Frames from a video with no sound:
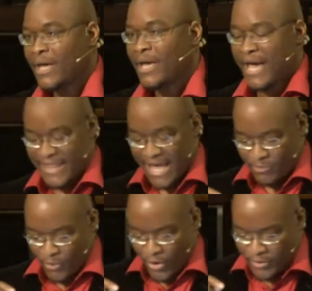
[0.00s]
And that
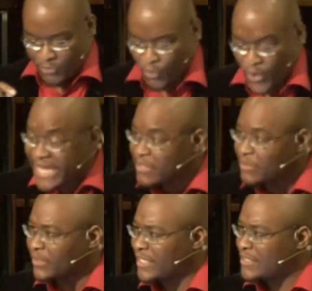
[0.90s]
word
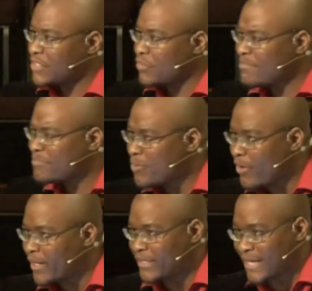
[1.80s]
will is so
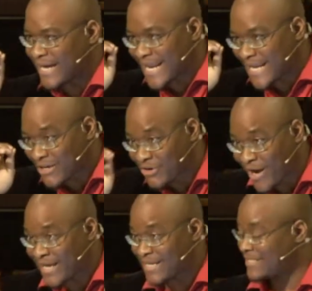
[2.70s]
important. I got to
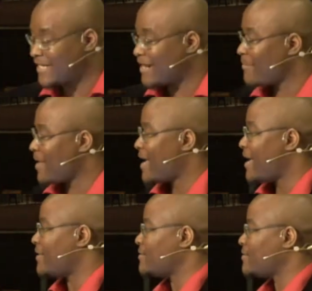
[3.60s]
ingrain this in our
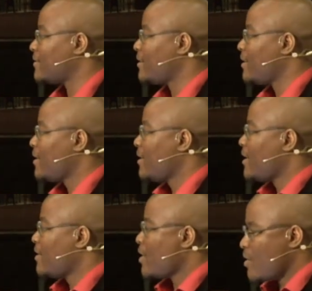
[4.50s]
minds.
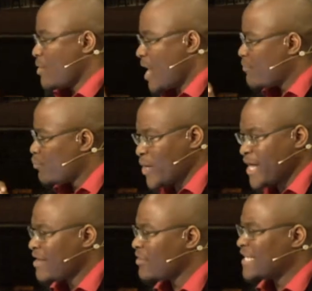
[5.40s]
A
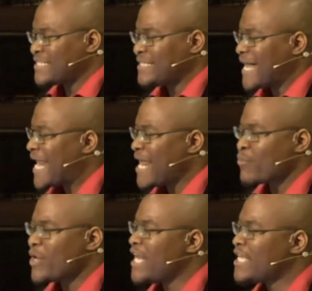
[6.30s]
will is not a
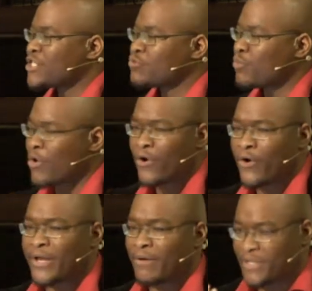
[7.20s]
religious
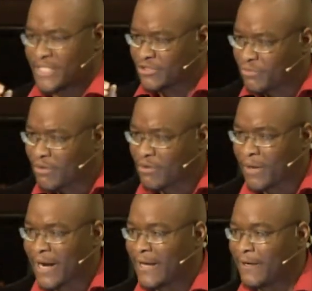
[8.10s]
word that we just throw
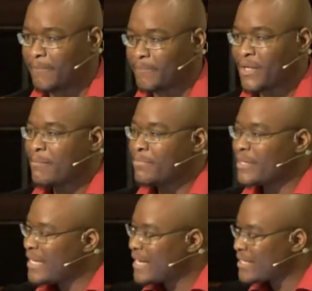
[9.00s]
around, but
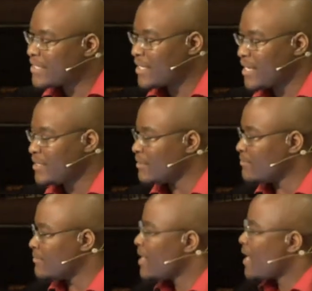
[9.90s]
in a
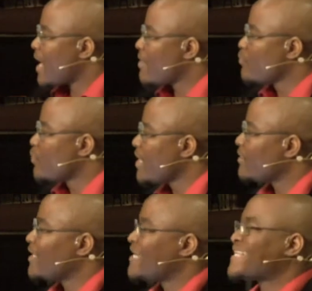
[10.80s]
kingdom, a
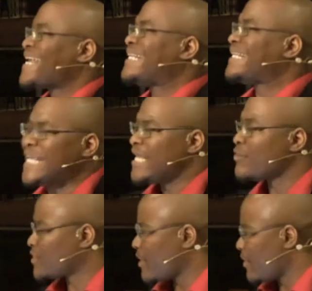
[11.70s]
will is a legal
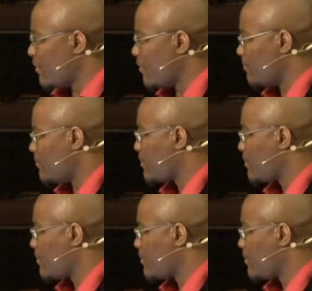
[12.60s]
term